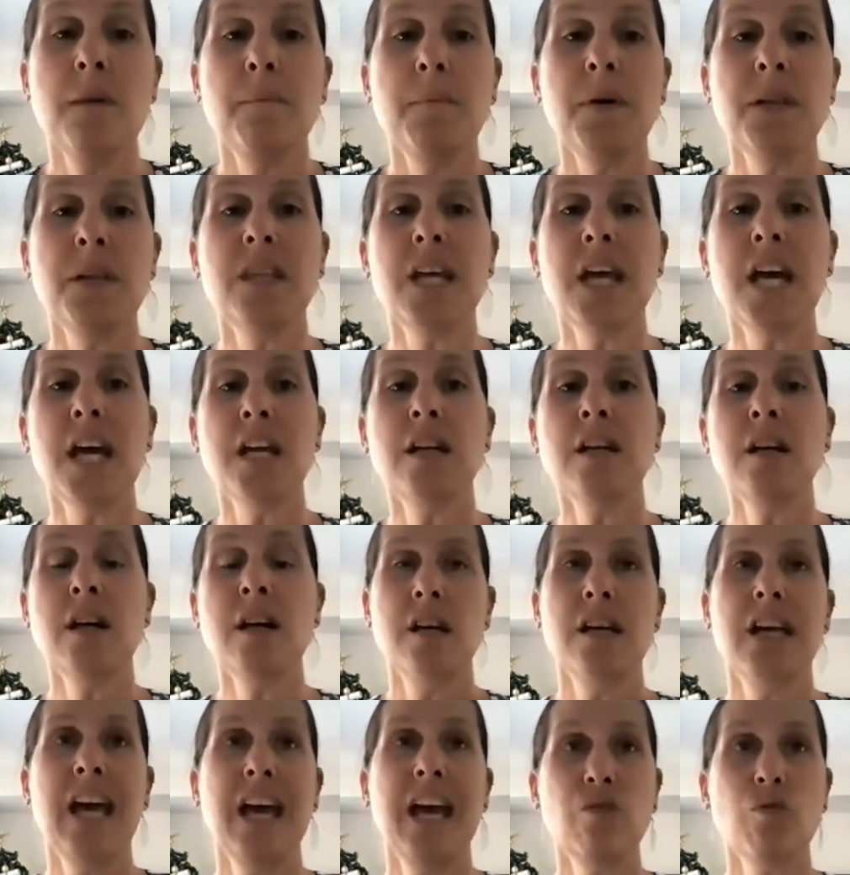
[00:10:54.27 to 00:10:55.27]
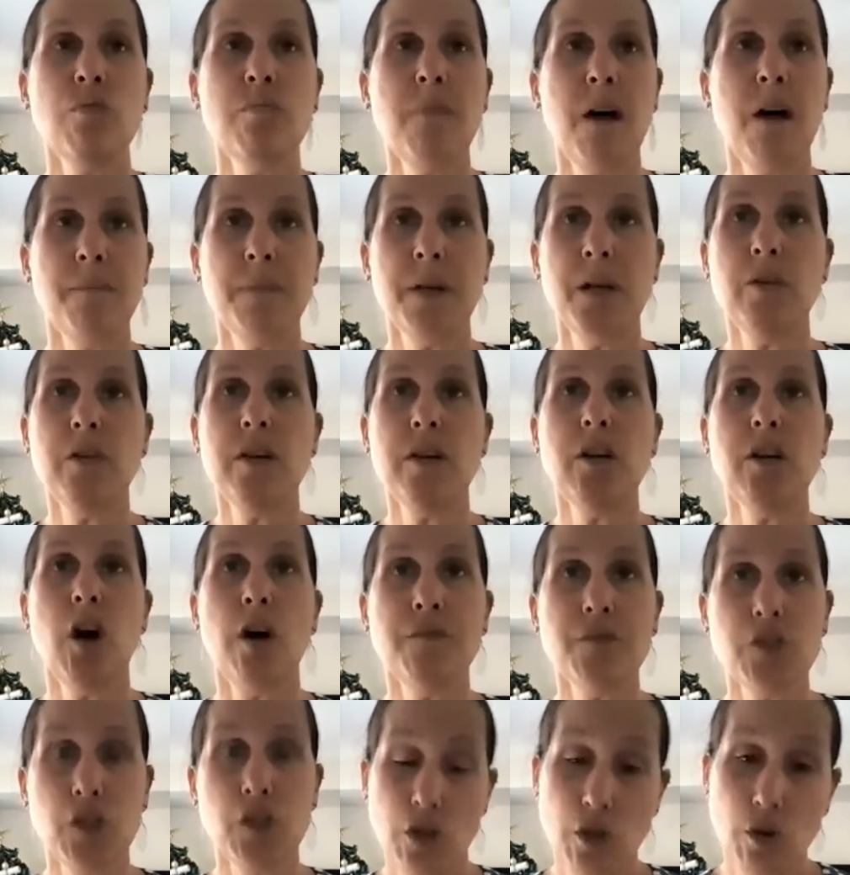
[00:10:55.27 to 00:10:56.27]
but then Catherine might be looking
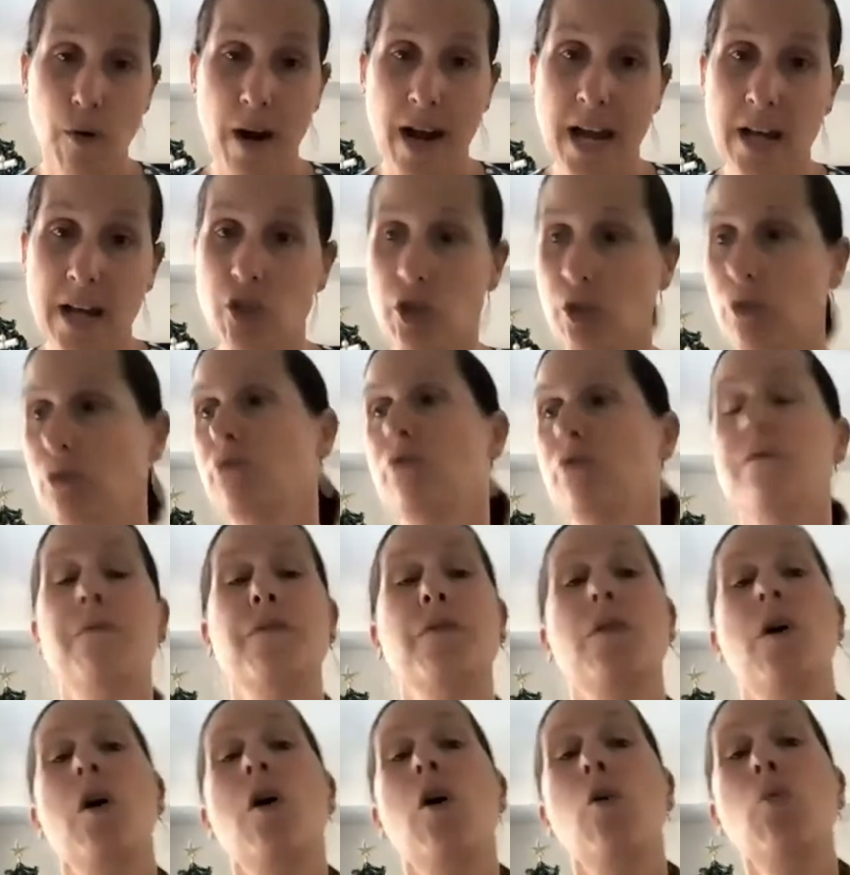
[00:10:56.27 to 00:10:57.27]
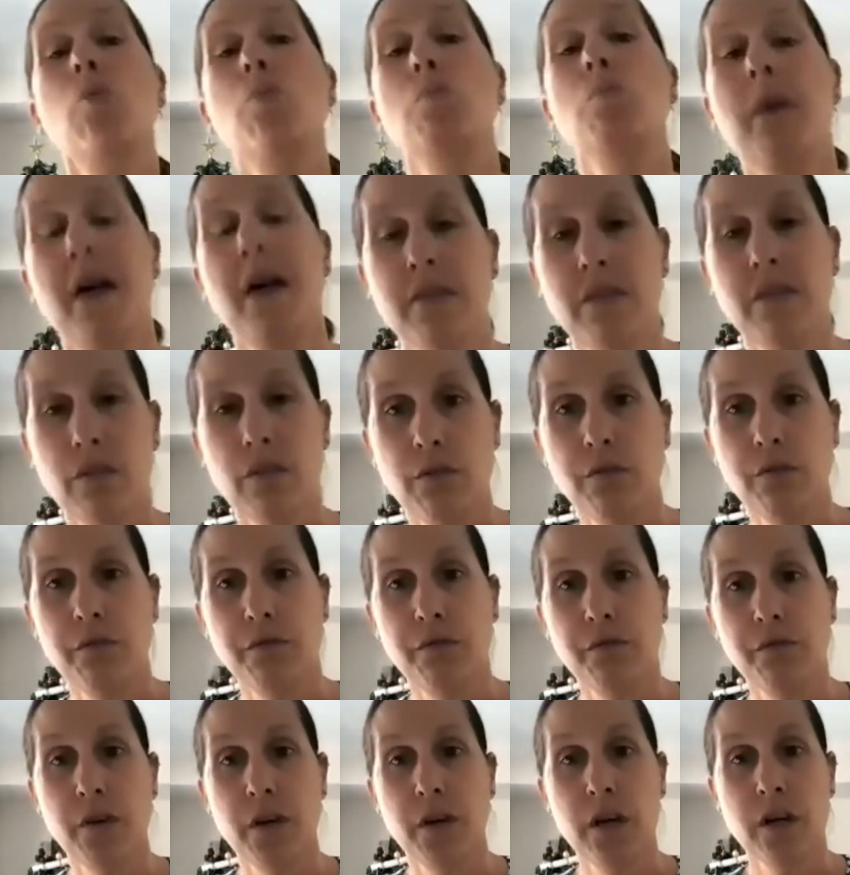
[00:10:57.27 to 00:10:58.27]
after her grandchildren for the whole month of
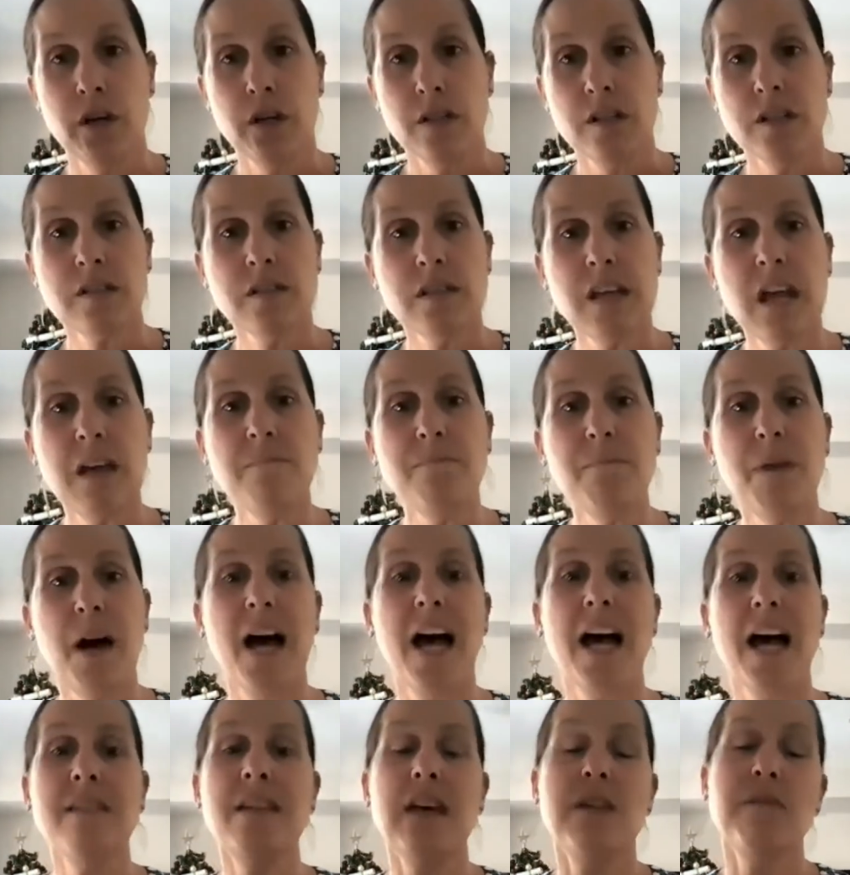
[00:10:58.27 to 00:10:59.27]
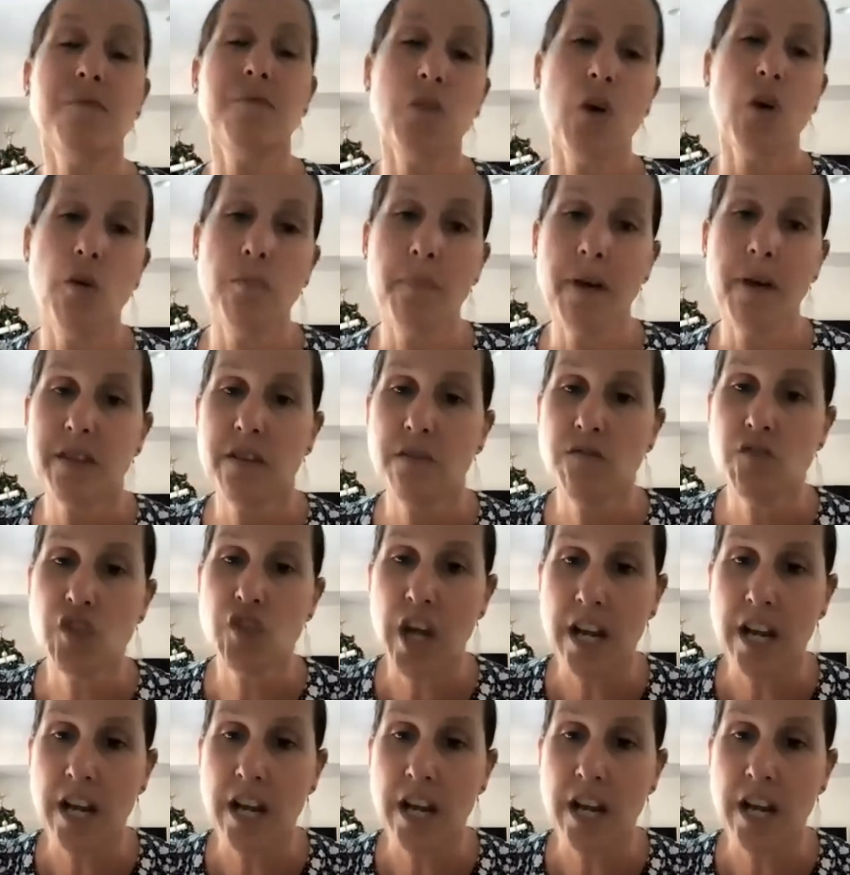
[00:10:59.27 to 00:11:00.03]
December, and then for the whole month of